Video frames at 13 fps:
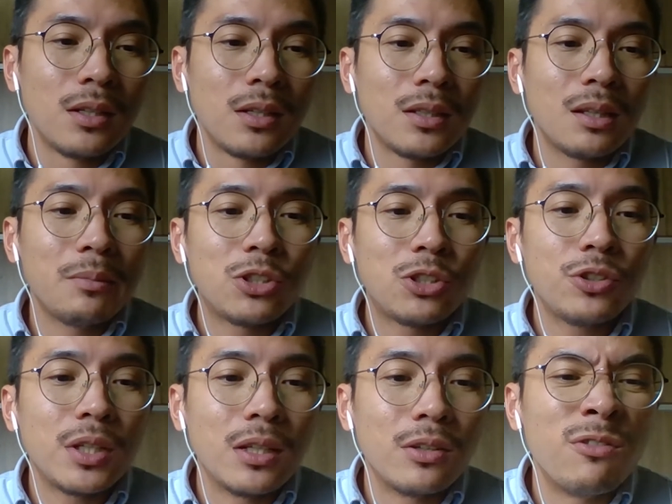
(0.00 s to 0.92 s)
Number
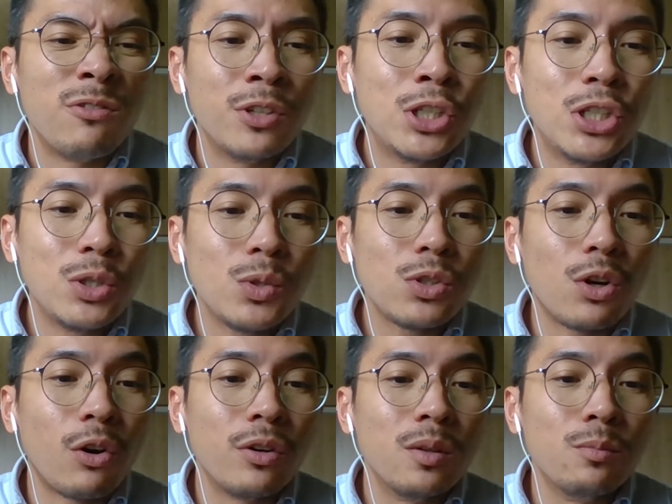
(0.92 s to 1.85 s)
3, reduce
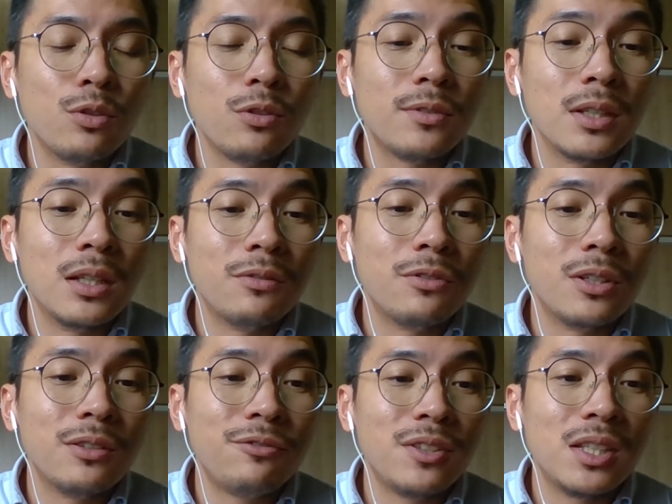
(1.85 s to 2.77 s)
or remove
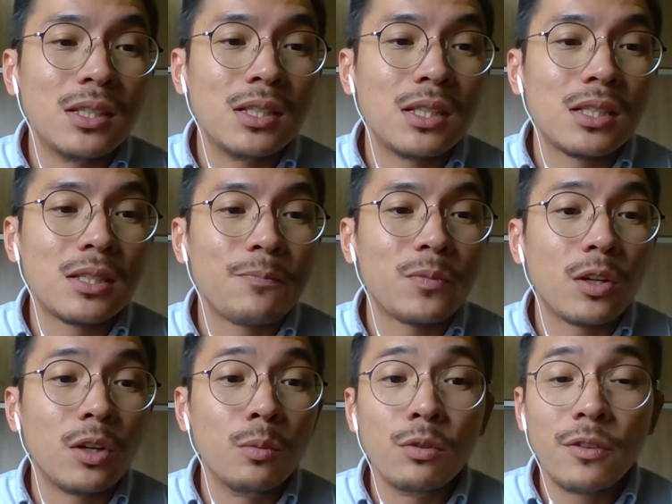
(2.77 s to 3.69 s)
delivery fees.
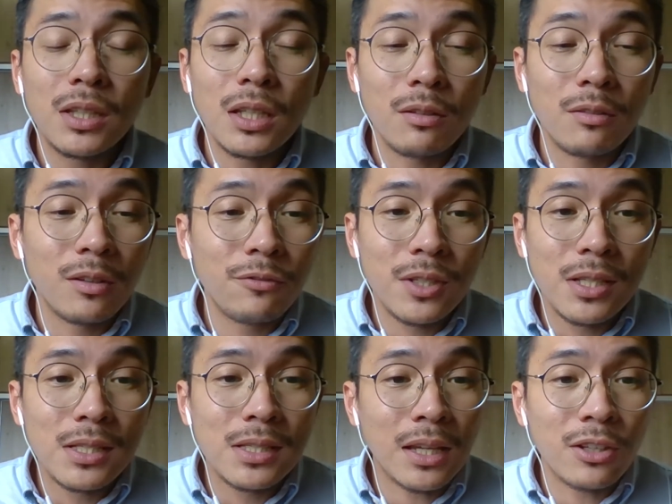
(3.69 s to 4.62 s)
Removing delivery
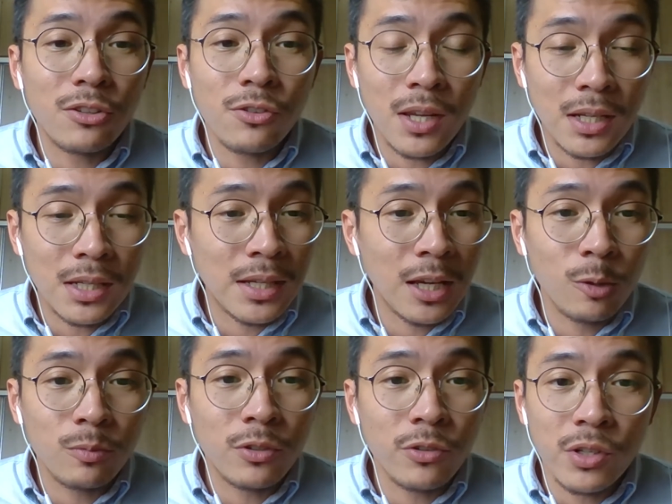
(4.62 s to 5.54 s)
fees can greatly
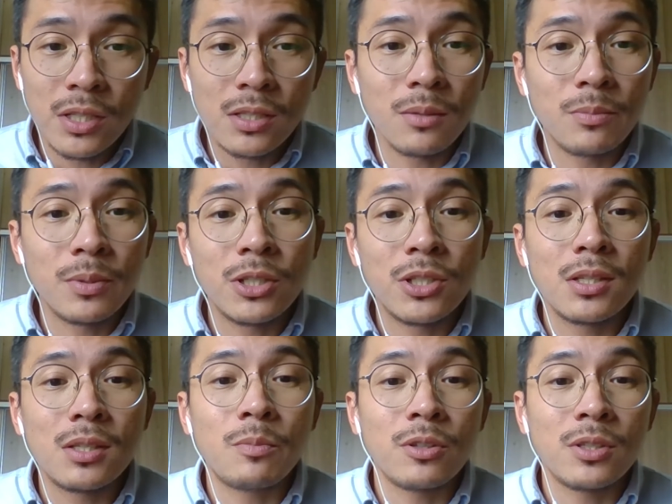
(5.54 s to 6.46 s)
help grease the
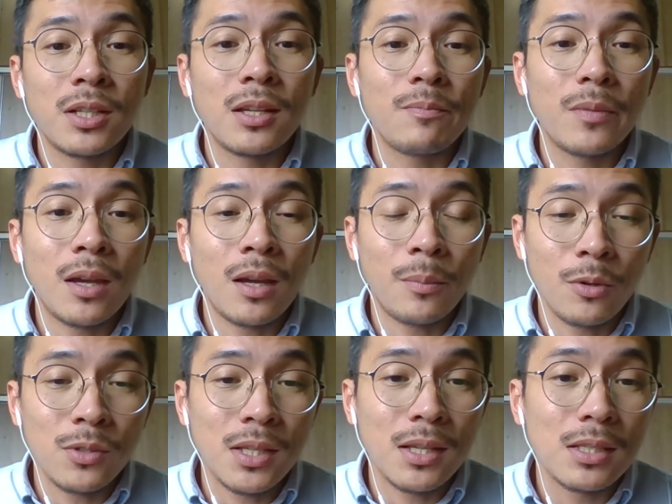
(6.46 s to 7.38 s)
purchase
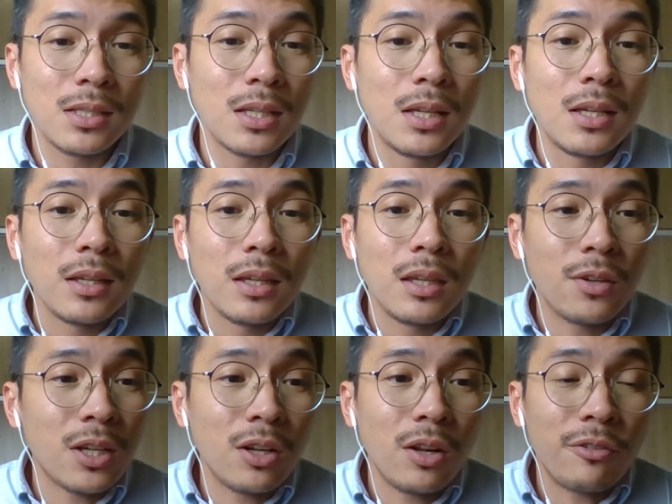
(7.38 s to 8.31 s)
process. If you
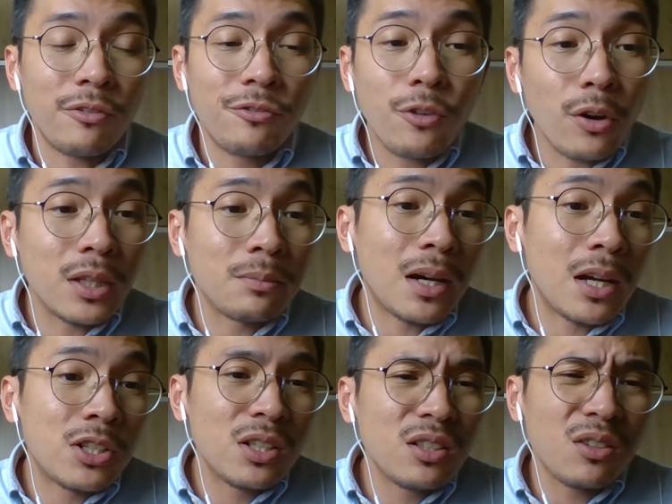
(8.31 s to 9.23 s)
cannot afford the
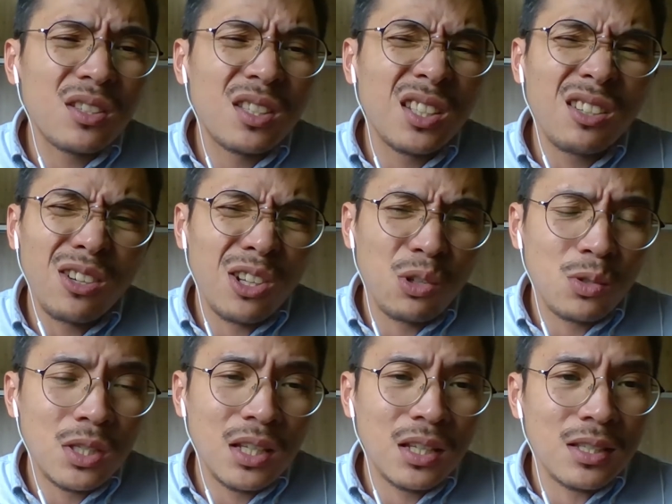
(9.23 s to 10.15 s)
margin, consider
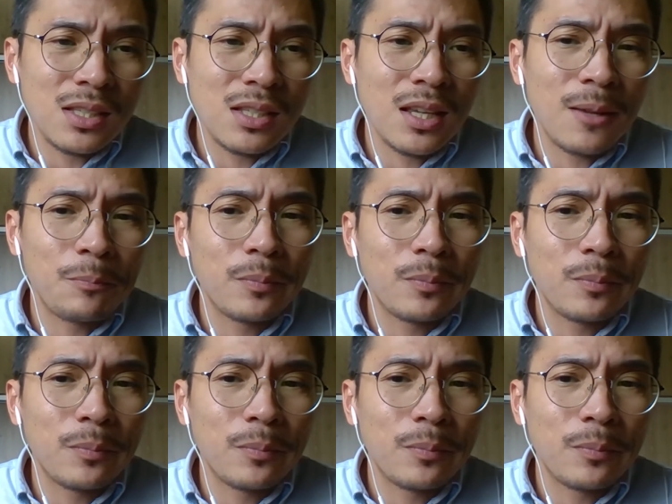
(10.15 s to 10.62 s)
reducing it instead.